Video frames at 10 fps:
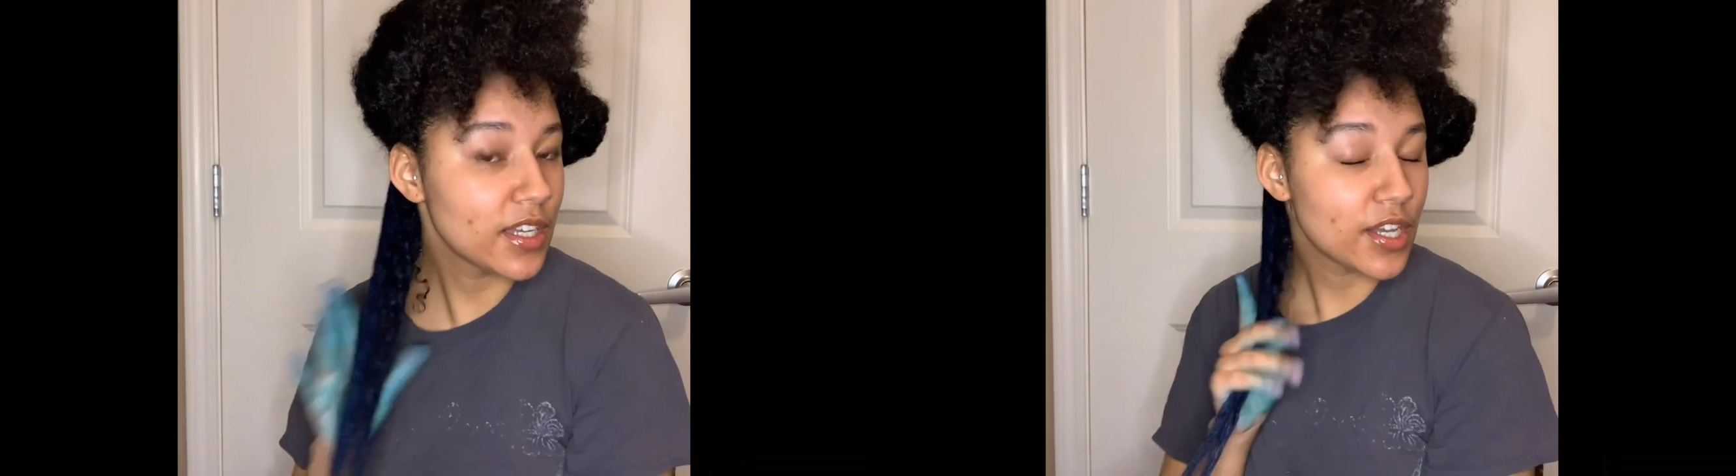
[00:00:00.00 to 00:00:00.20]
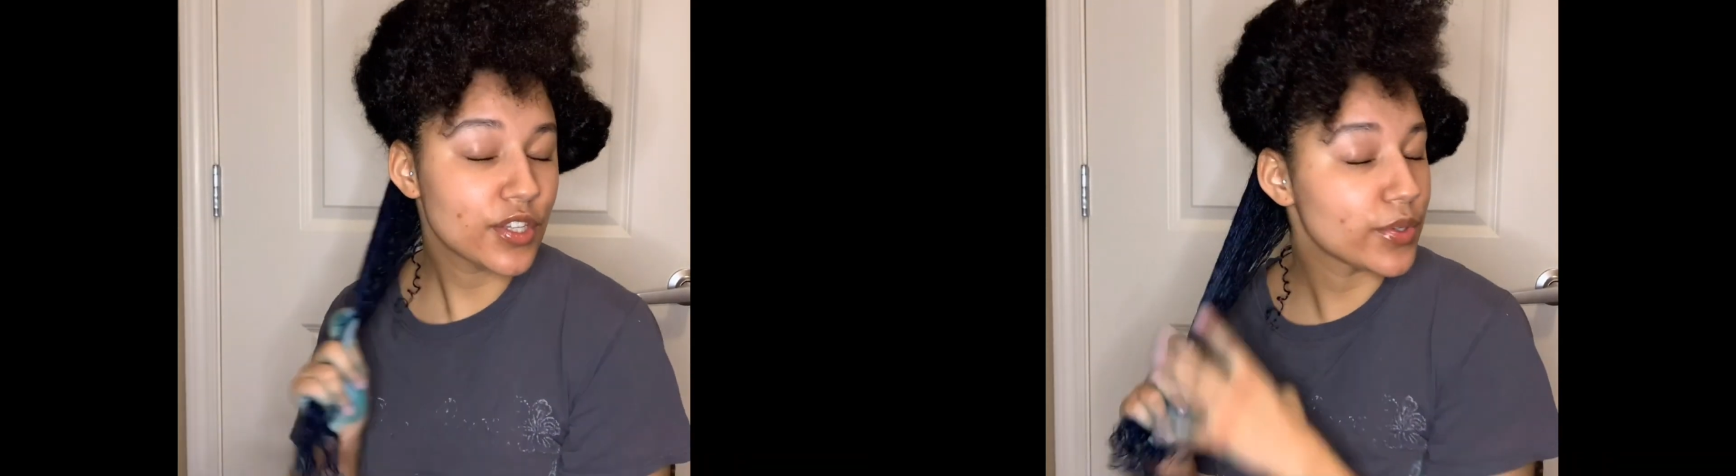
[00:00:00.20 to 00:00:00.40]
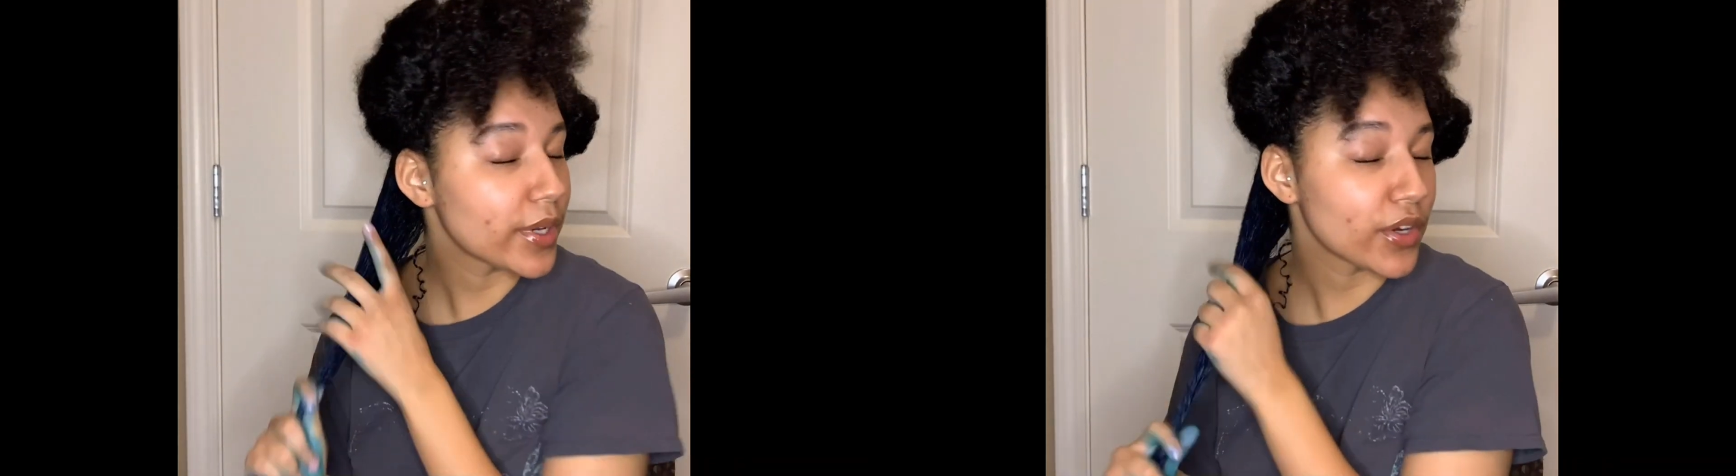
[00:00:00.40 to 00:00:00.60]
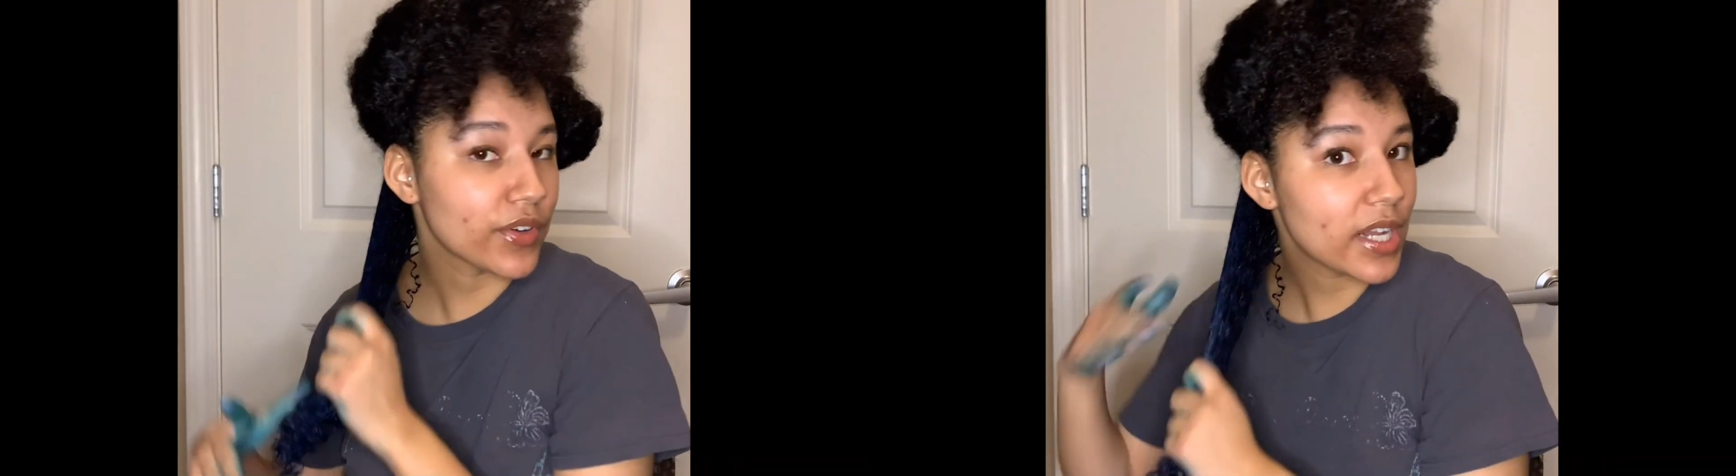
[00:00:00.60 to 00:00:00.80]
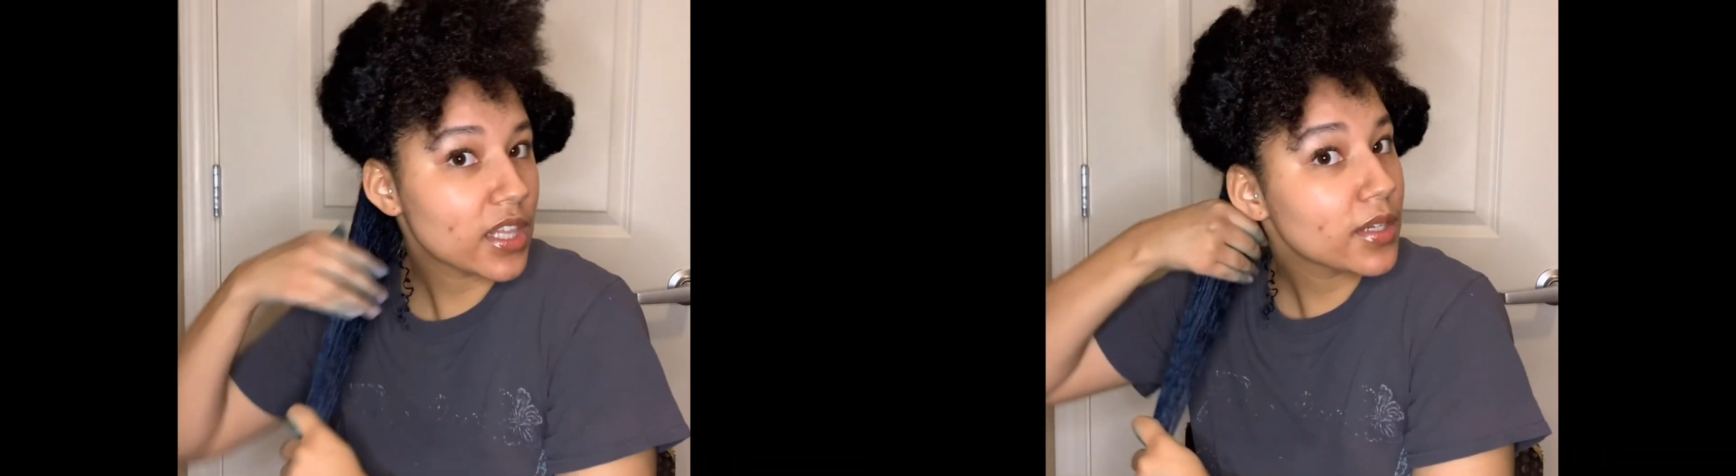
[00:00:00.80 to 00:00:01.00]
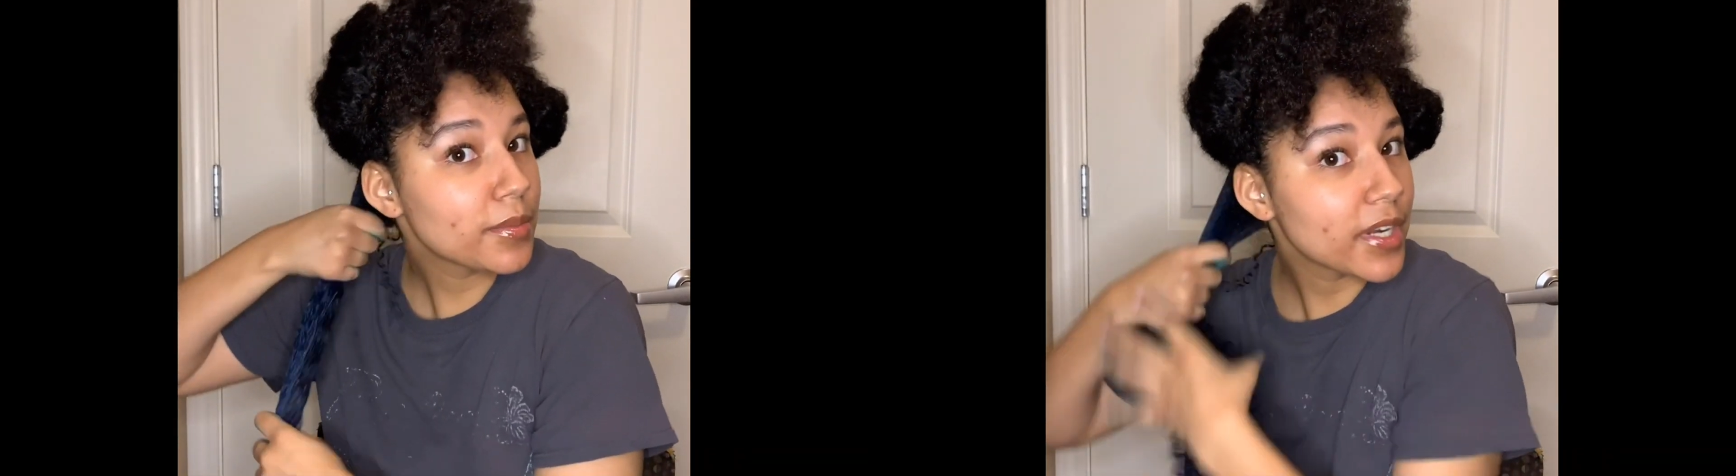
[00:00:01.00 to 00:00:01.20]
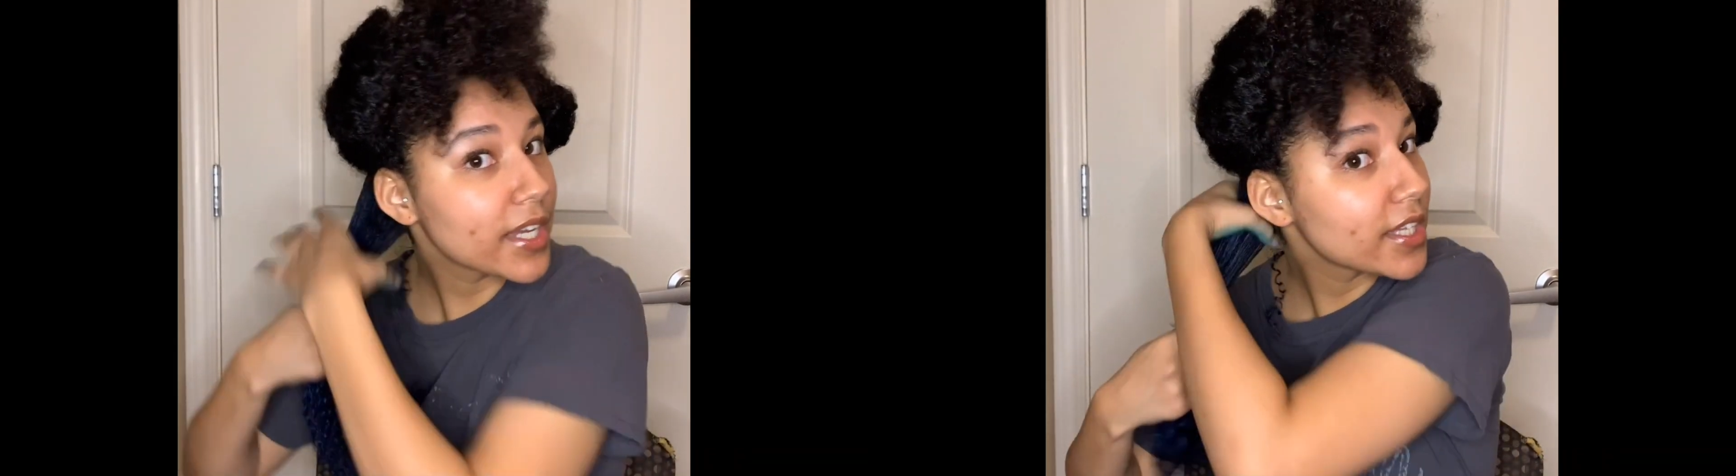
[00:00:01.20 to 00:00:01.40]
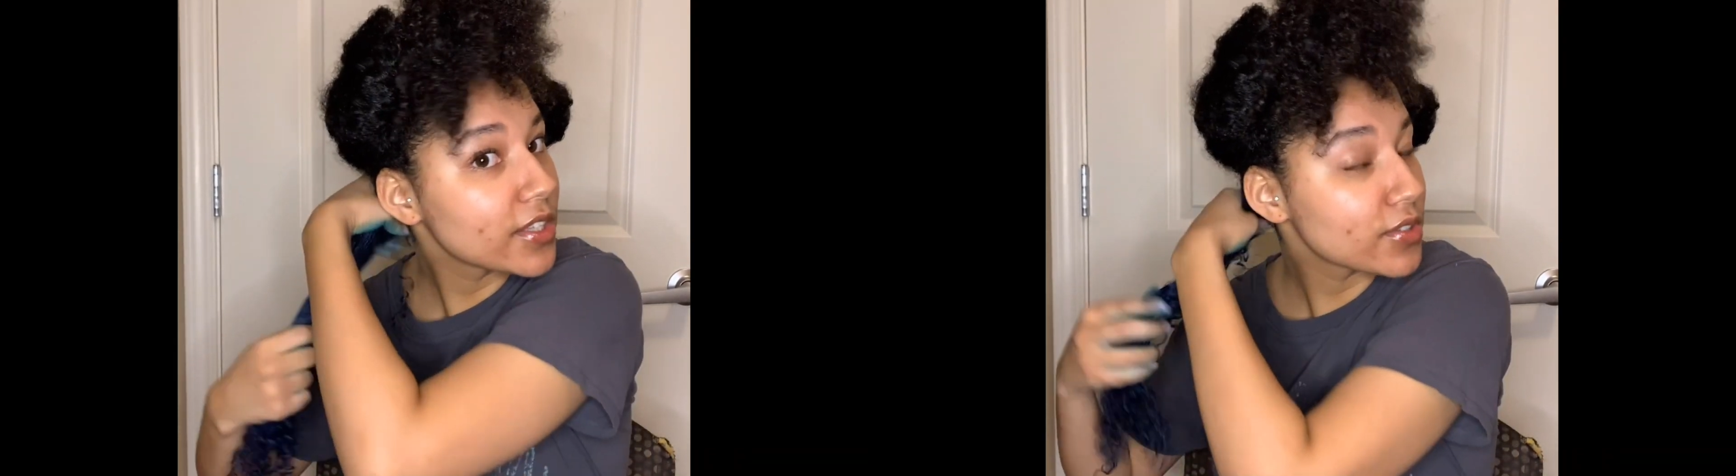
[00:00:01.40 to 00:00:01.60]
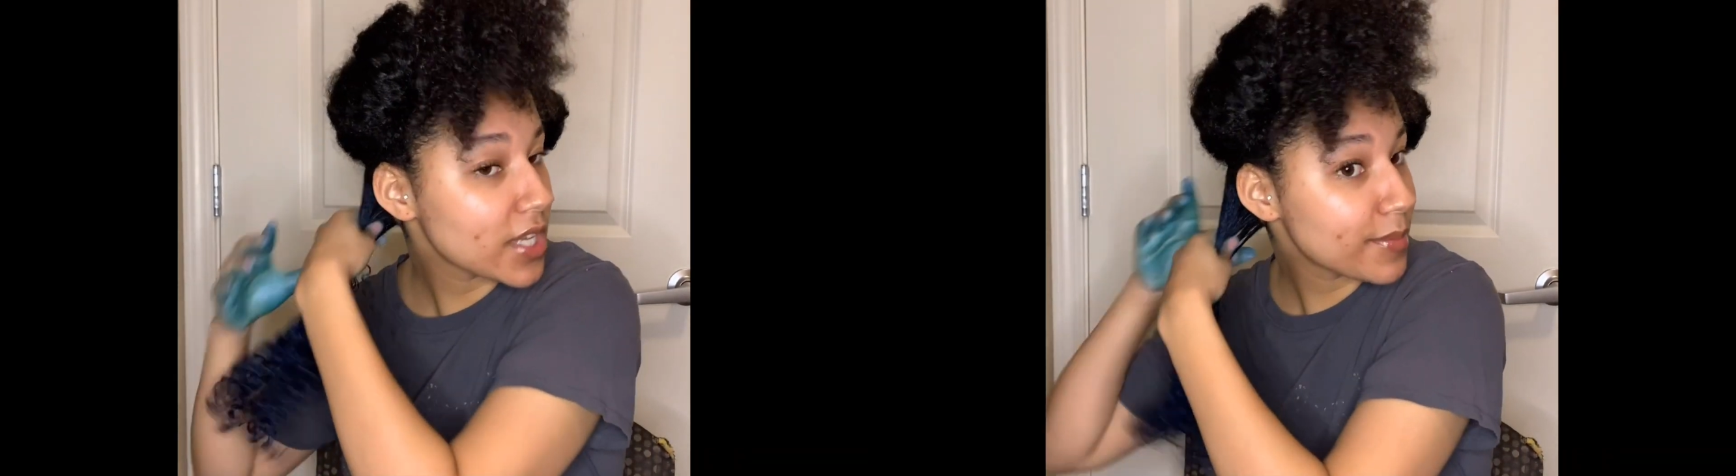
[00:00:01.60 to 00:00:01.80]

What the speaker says: Doing a regular braid, no type of